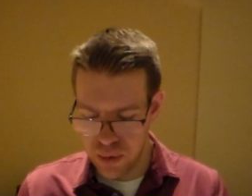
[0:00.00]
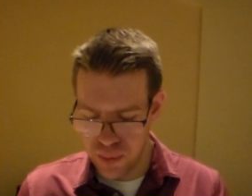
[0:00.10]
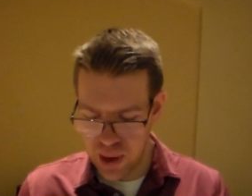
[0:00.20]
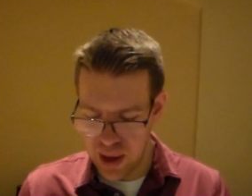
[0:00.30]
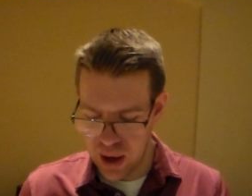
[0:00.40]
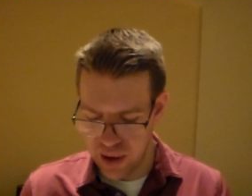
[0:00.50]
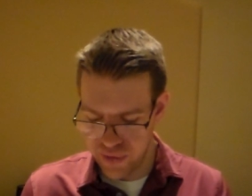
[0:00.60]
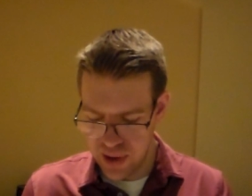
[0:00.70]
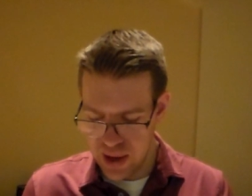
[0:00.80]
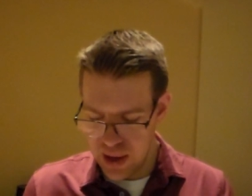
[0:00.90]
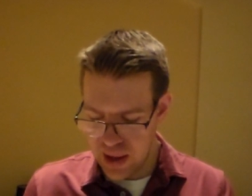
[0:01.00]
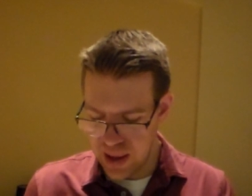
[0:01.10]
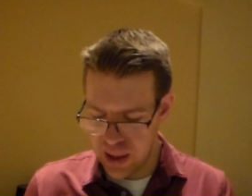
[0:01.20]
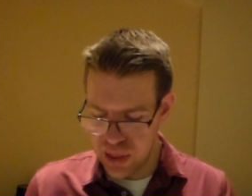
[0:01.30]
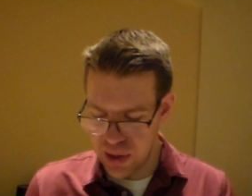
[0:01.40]
way off
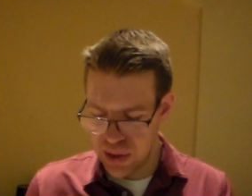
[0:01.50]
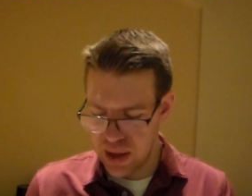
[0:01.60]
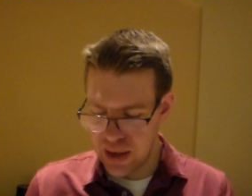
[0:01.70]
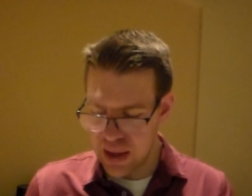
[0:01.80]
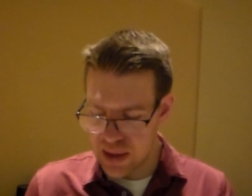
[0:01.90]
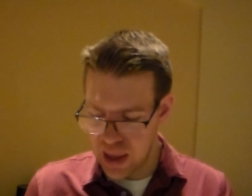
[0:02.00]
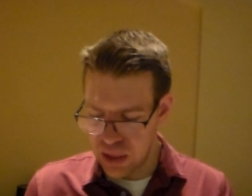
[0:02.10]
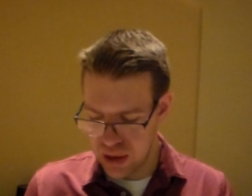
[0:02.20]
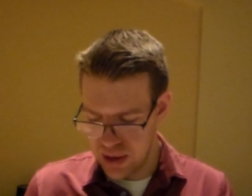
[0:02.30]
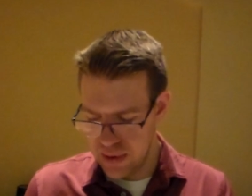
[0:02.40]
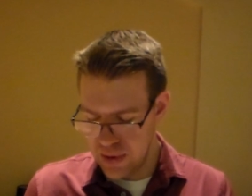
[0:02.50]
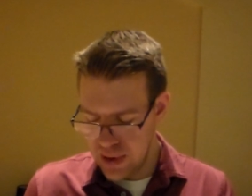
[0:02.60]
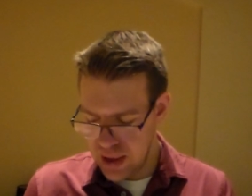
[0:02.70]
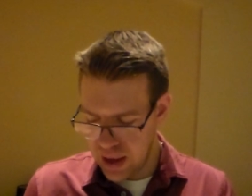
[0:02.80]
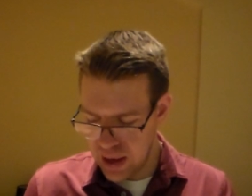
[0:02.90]
he sends a delegation
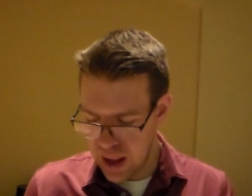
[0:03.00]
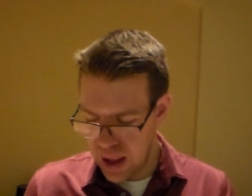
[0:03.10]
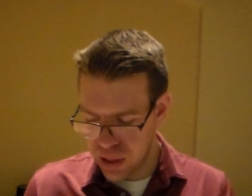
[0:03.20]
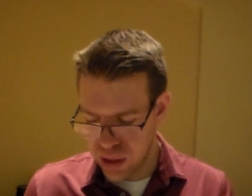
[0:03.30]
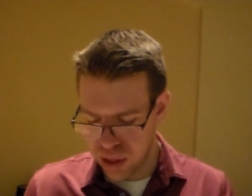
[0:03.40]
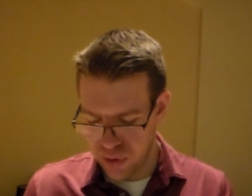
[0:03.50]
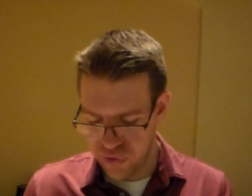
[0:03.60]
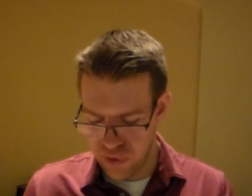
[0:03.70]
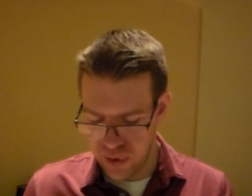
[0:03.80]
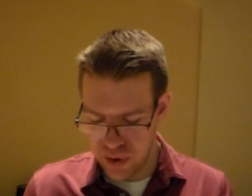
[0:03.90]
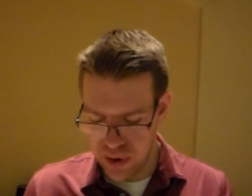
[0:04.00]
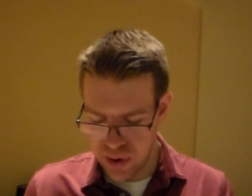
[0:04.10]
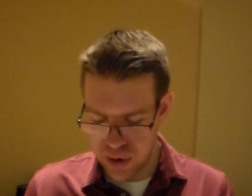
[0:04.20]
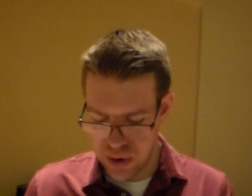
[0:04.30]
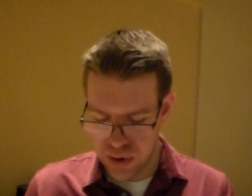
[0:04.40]
and asks for
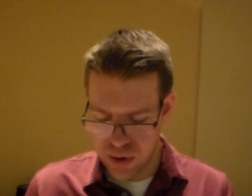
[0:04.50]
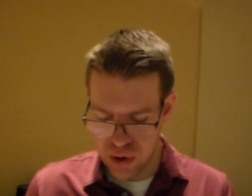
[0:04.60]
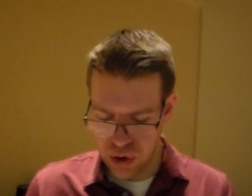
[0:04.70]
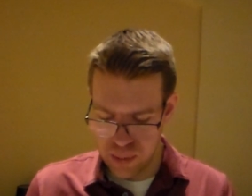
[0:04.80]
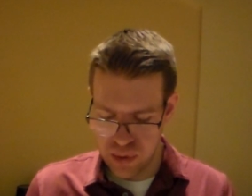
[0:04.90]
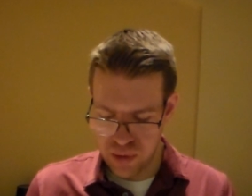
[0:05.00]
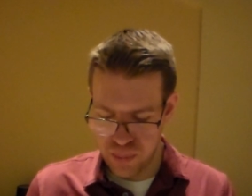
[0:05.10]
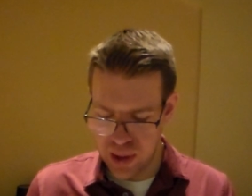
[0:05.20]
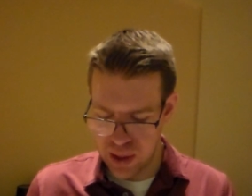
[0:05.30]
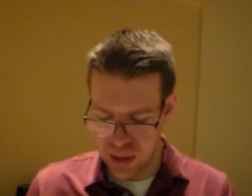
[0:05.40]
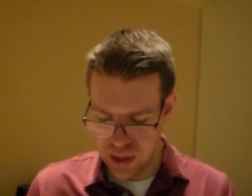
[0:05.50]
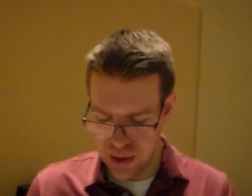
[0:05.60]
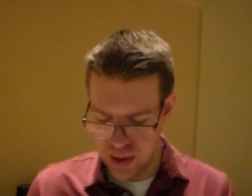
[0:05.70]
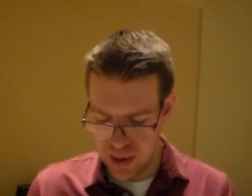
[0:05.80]
terms of peace